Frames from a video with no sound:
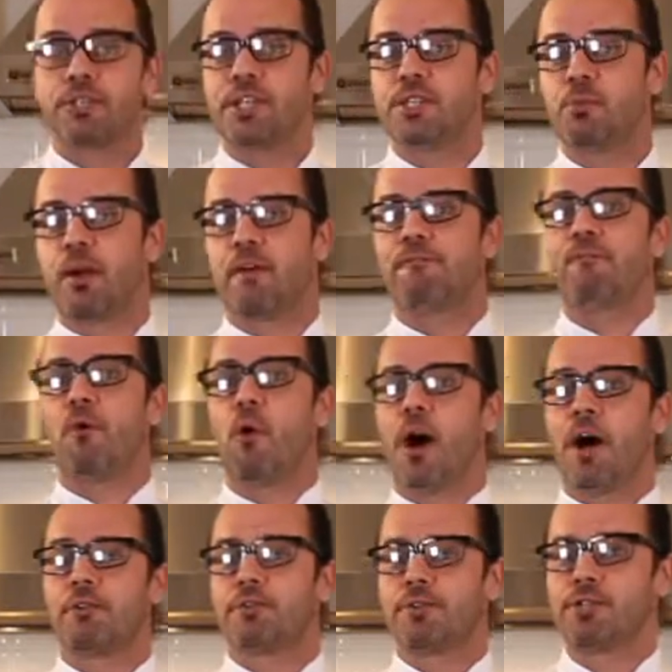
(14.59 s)
she's won a
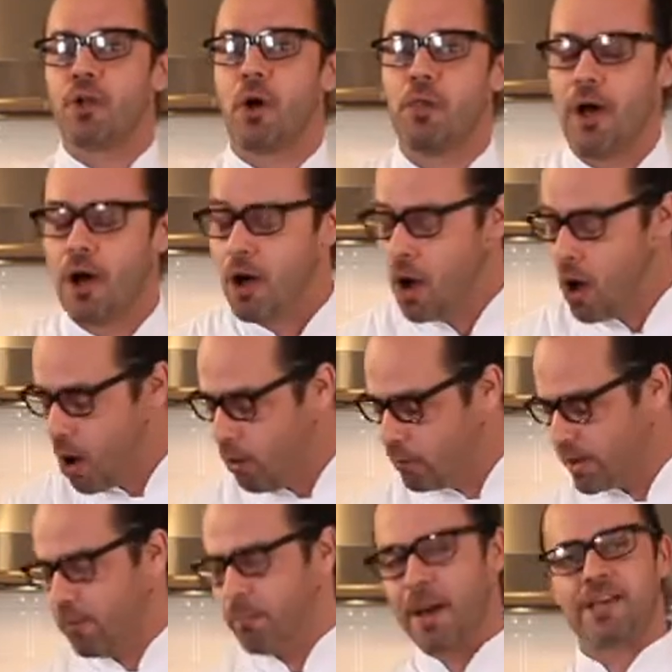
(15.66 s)
$400 Old
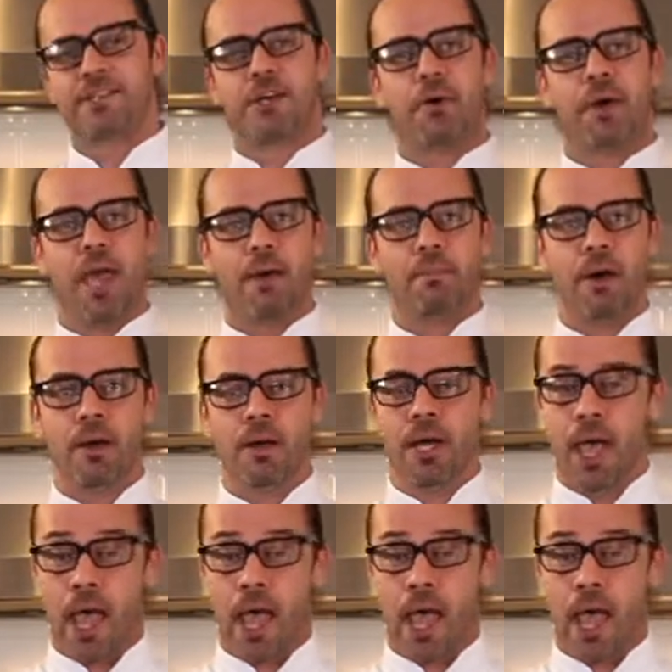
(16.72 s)
El Paso hamper,